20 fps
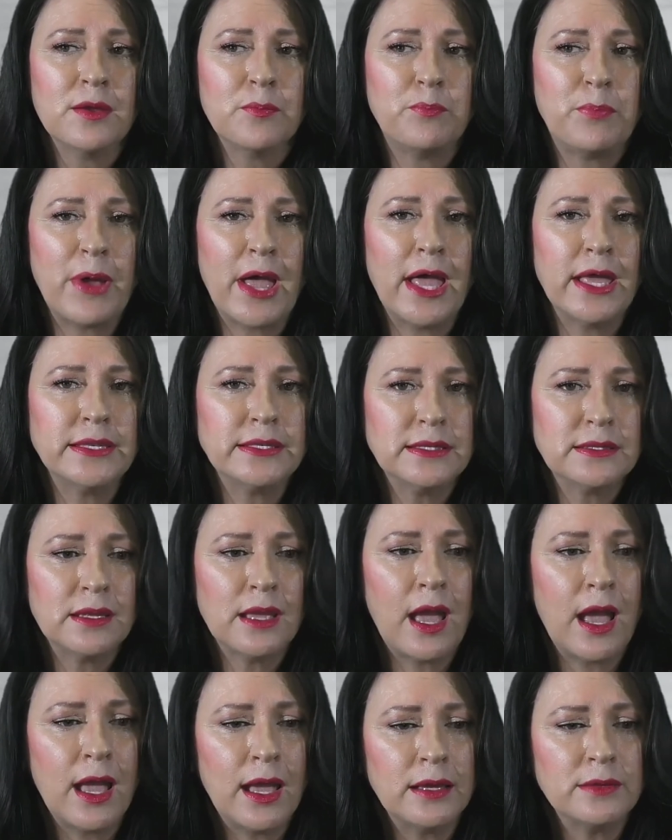but
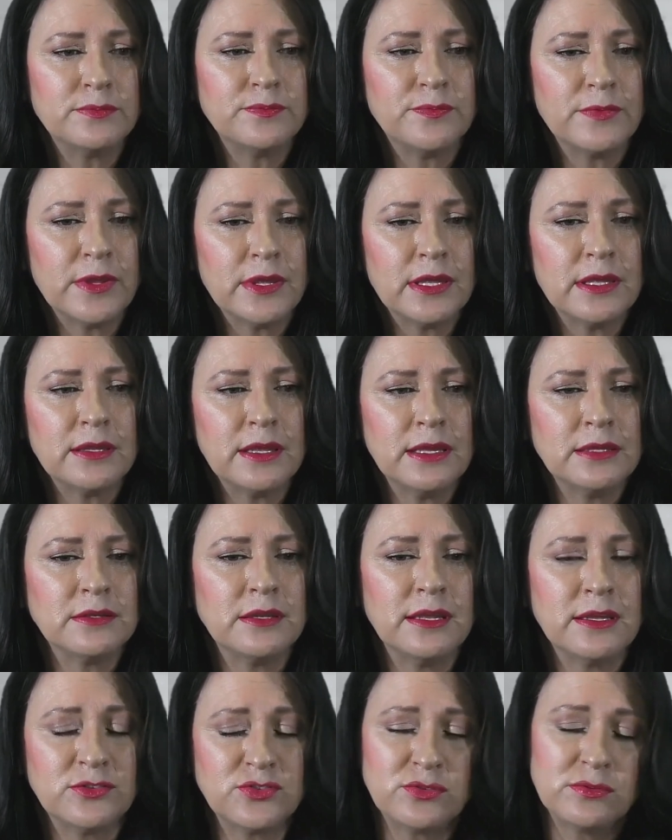
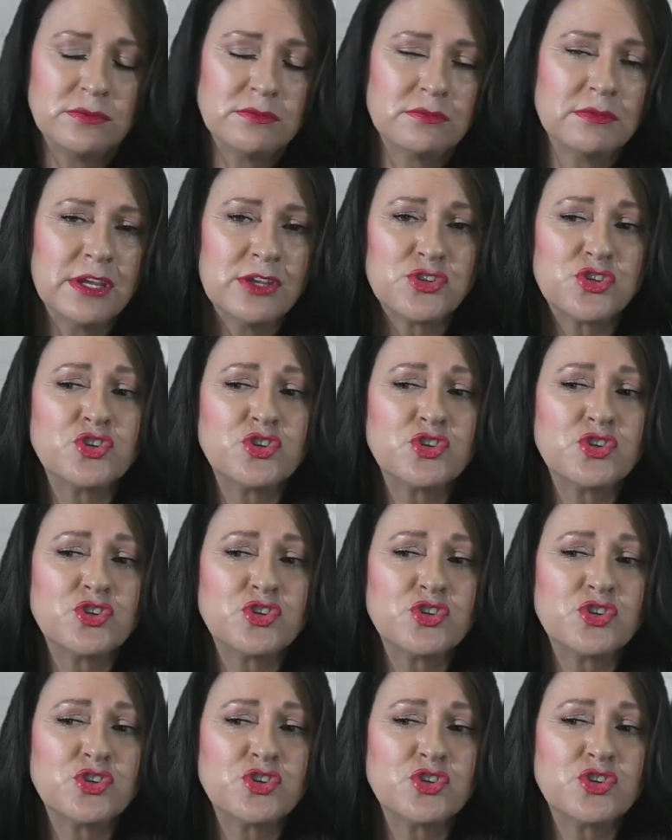it